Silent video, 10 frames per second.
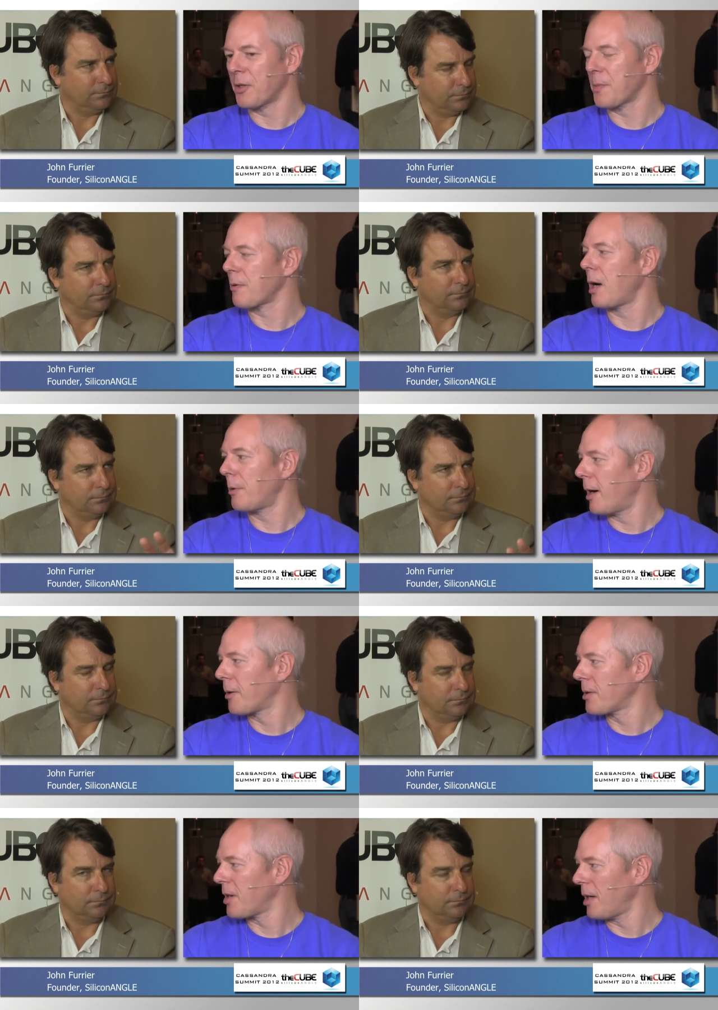Speaker 1: no subscriber
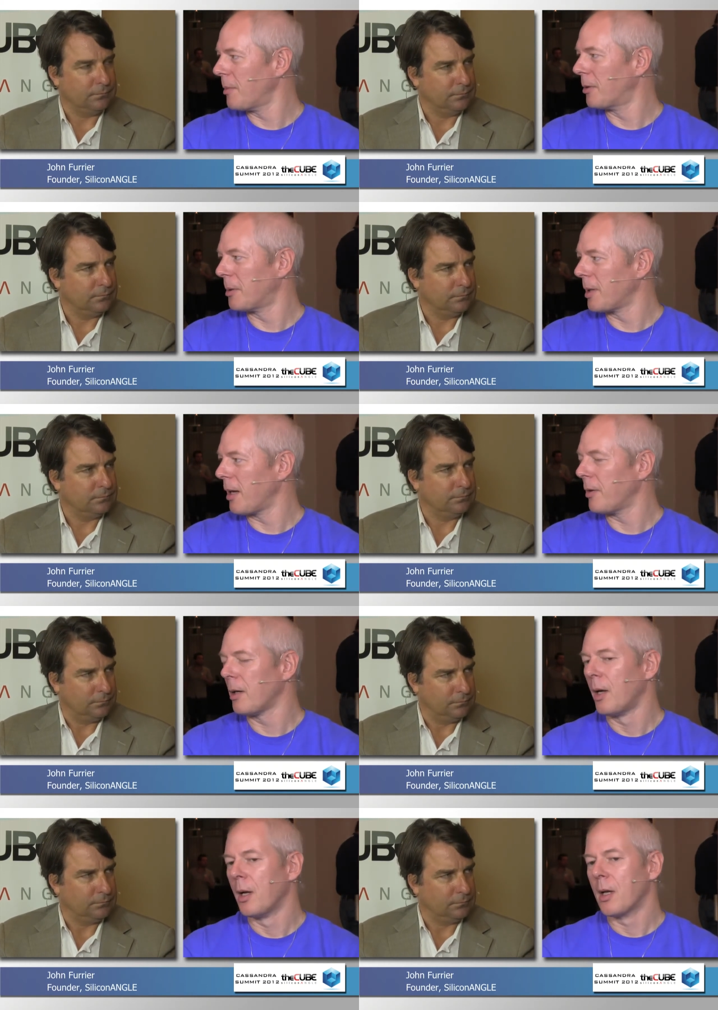records anymore or
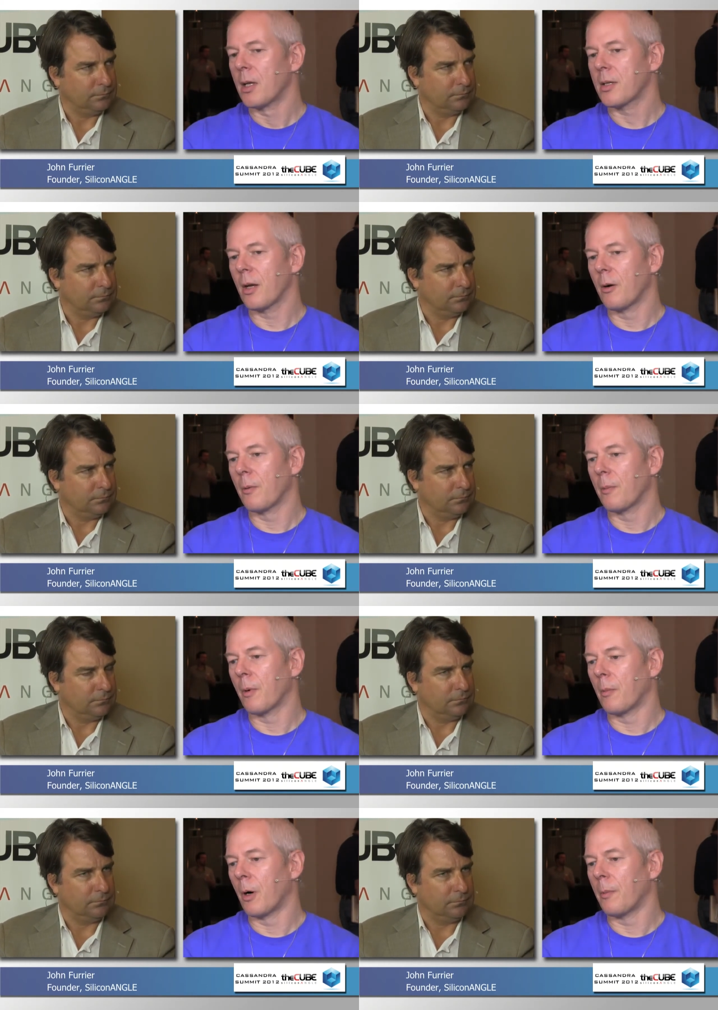whatever. So
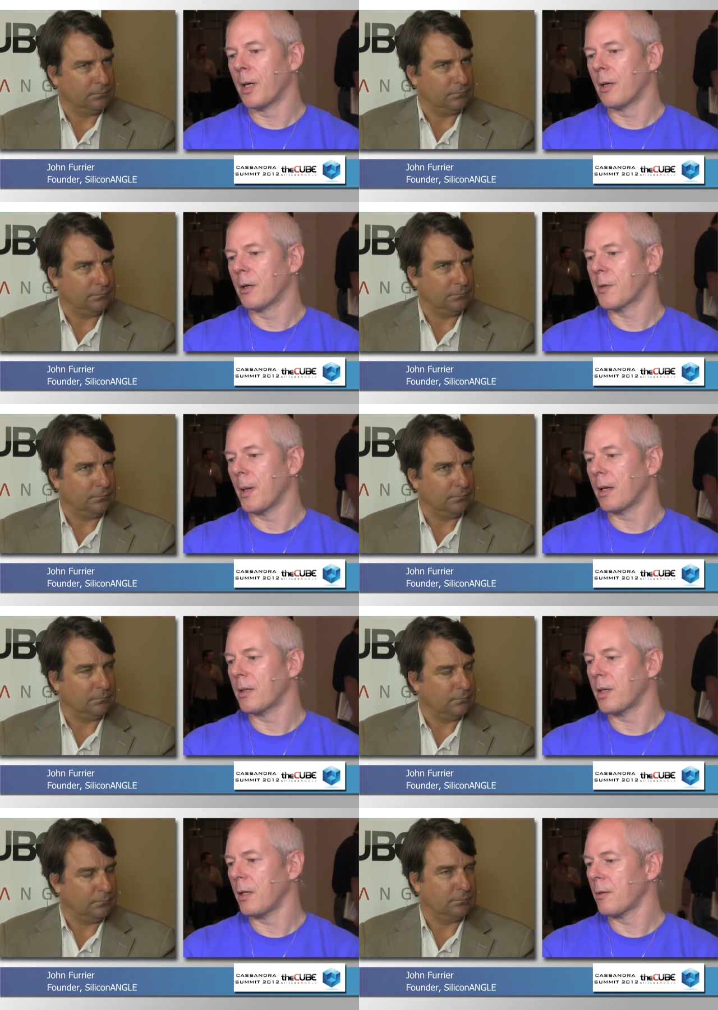what we do is we
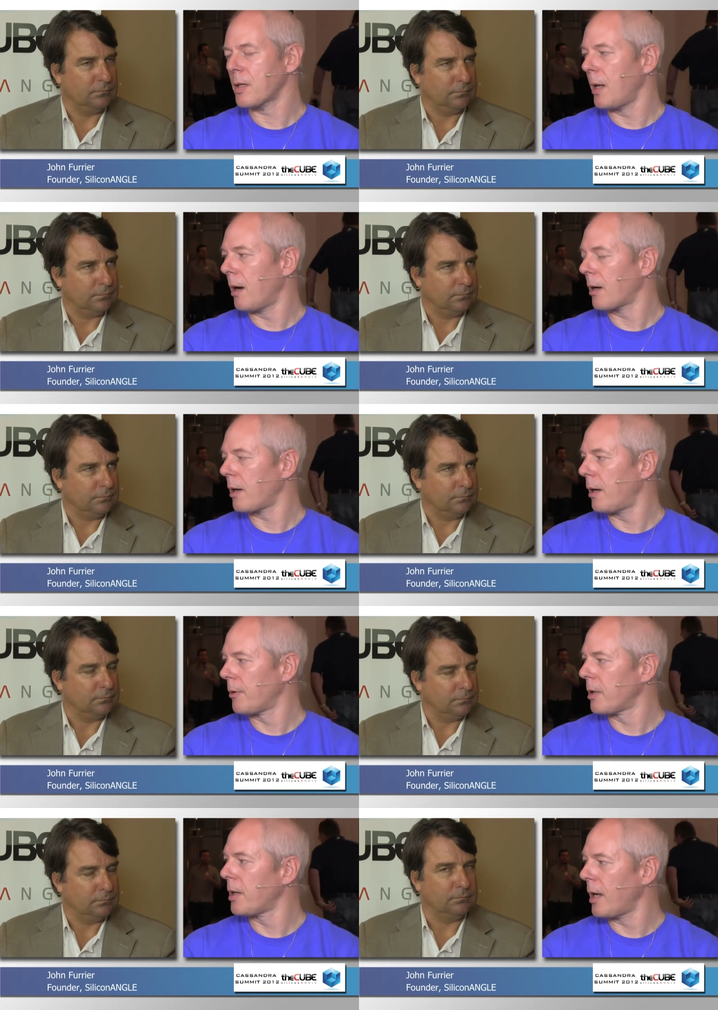continuously
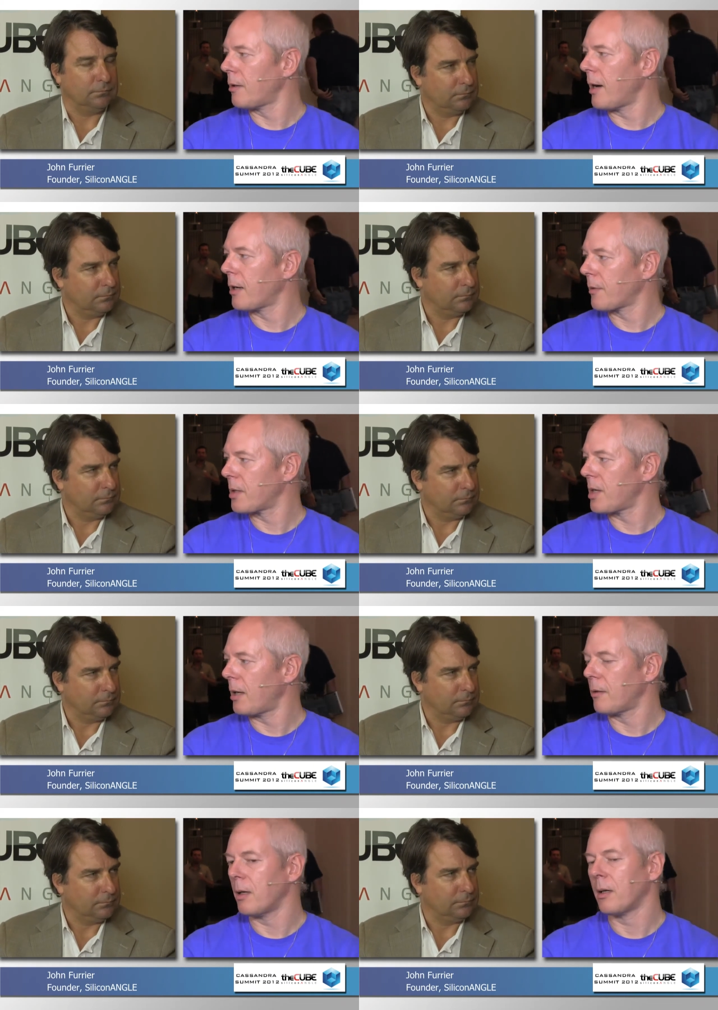archive all the data out of
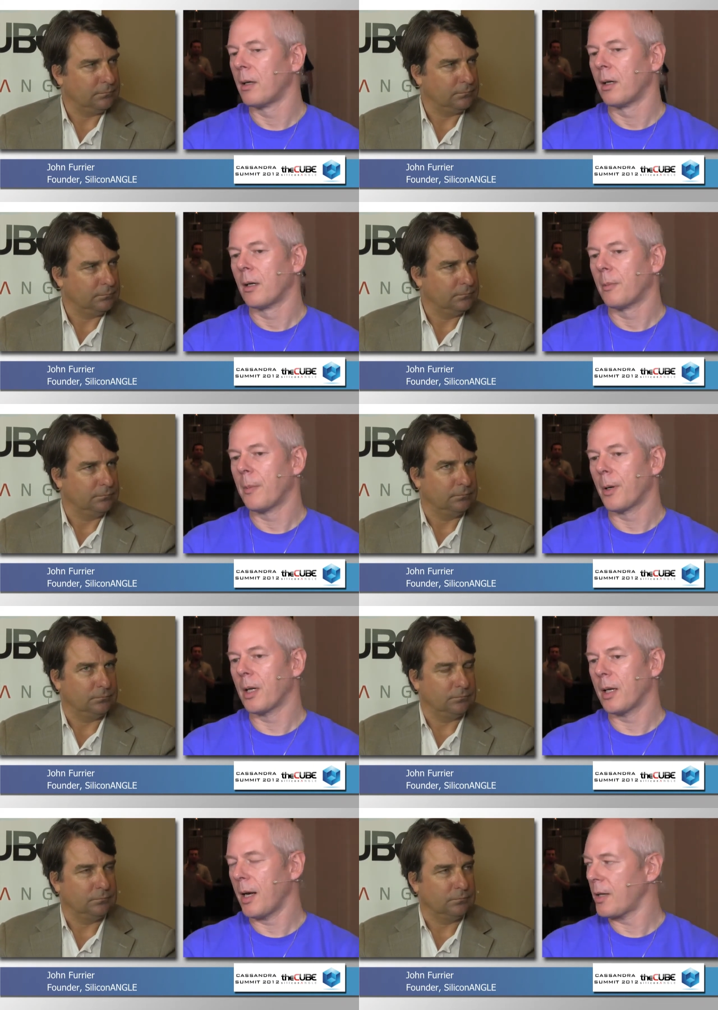Cassandra, we
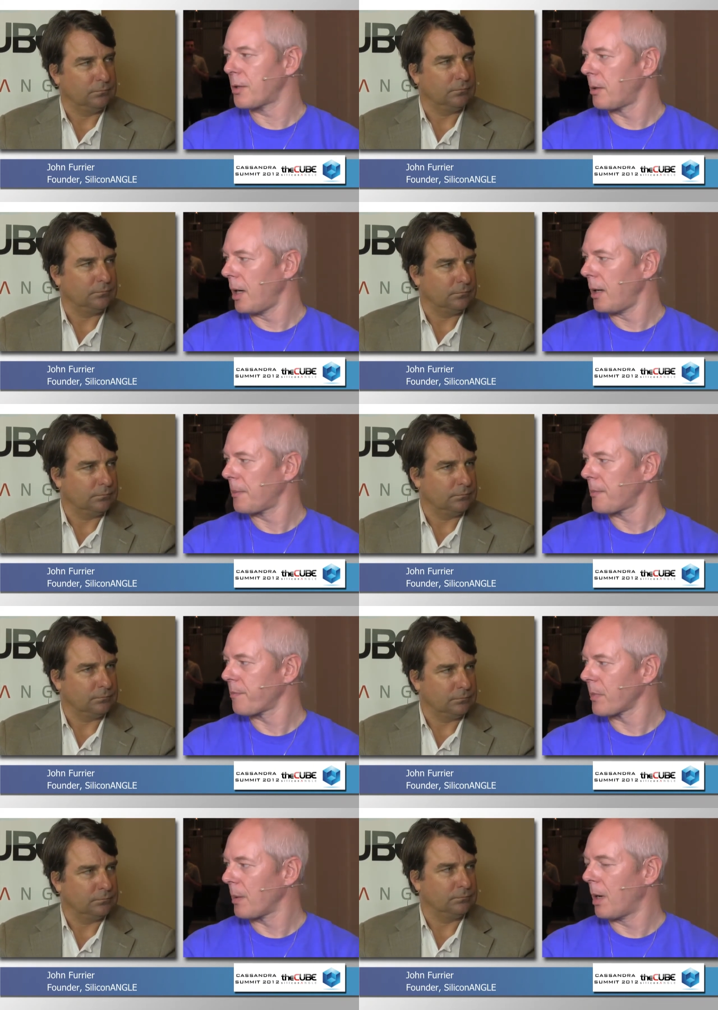put it in S3,
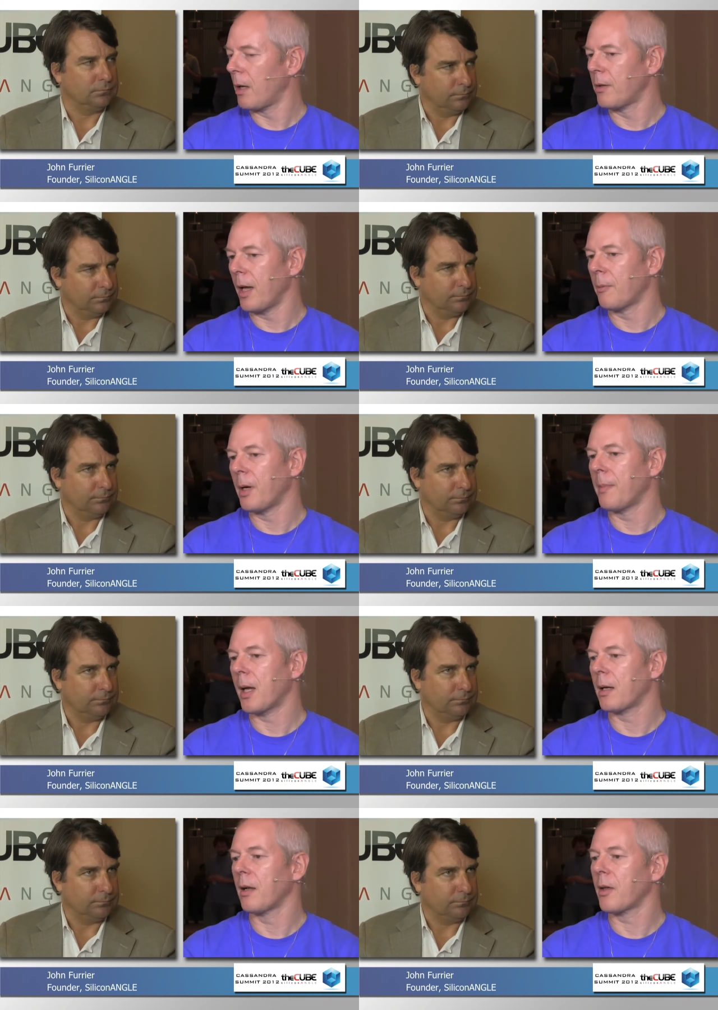and then we
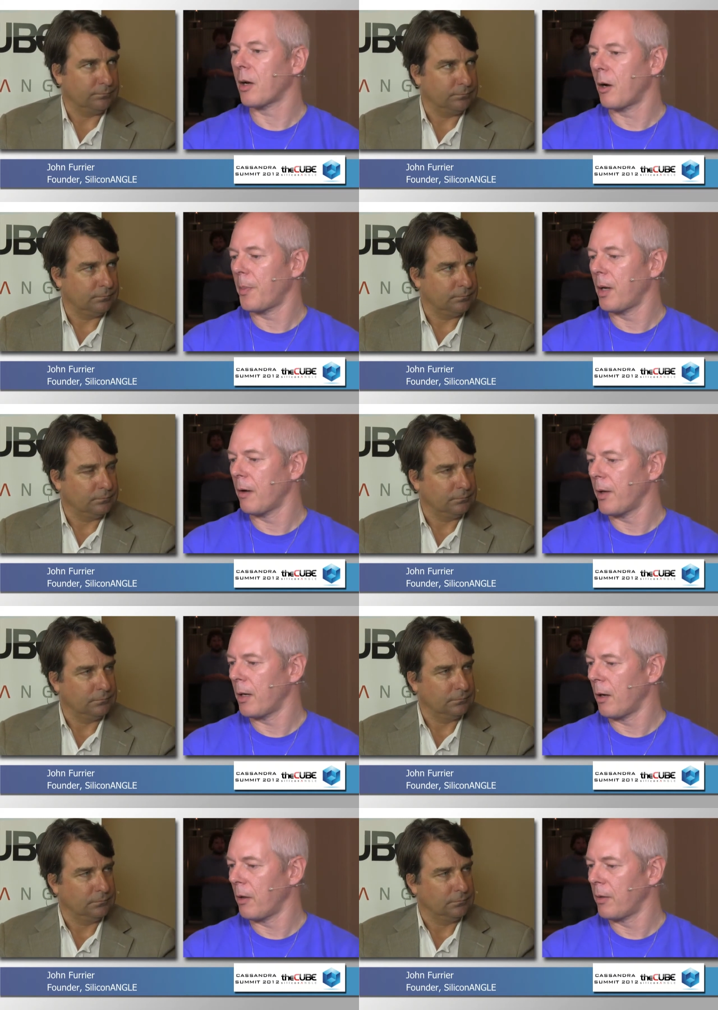make another copy of
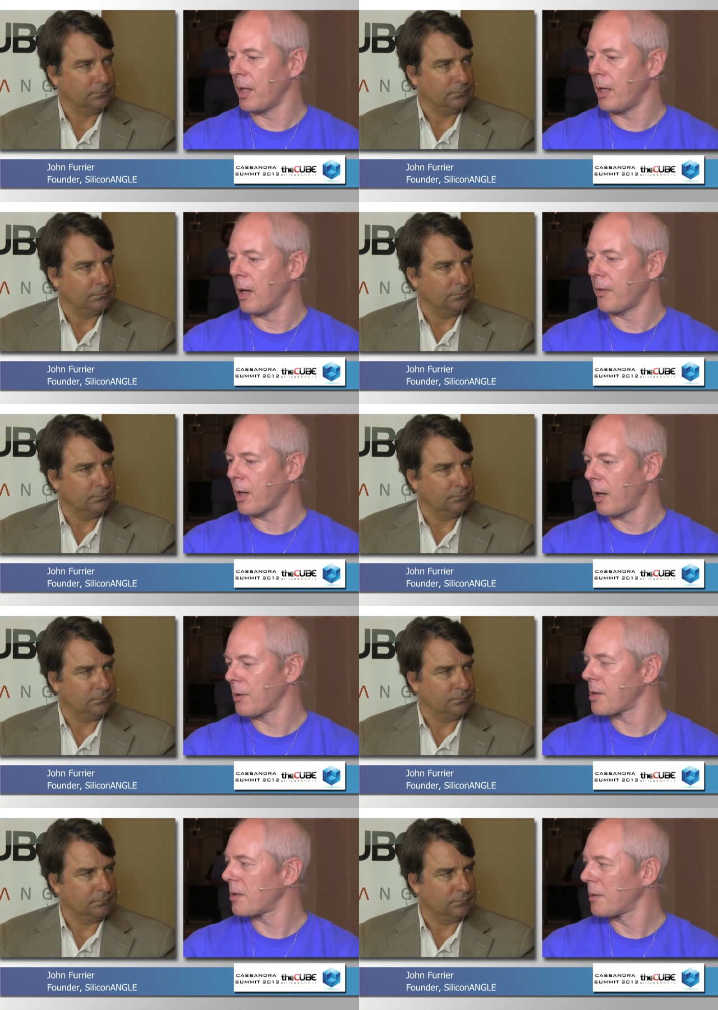it on the other
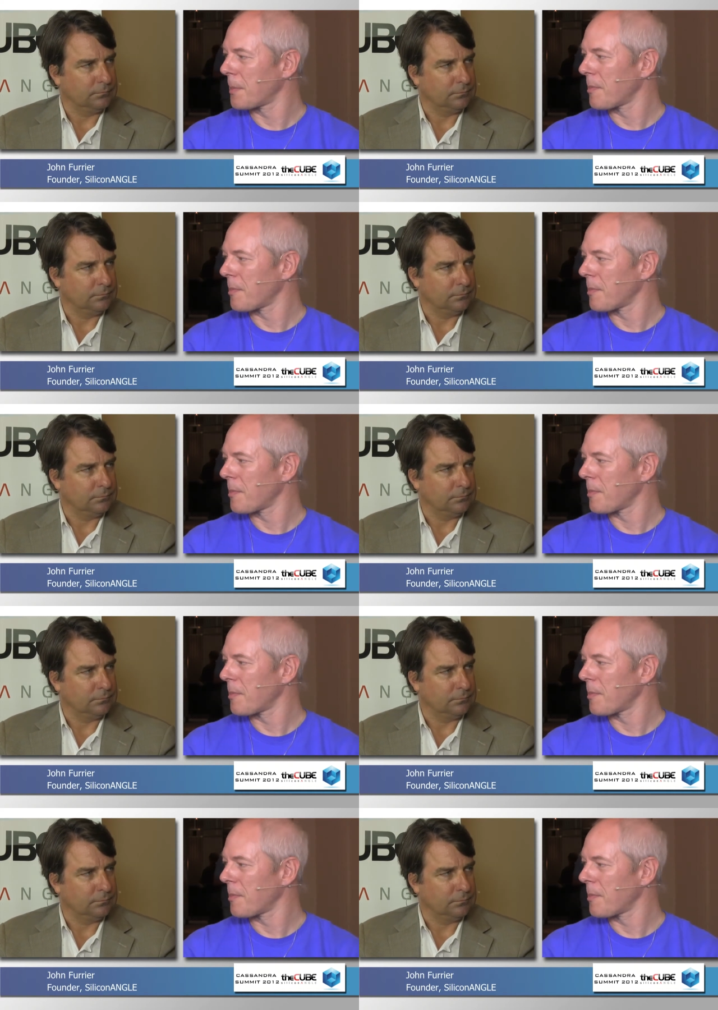coast.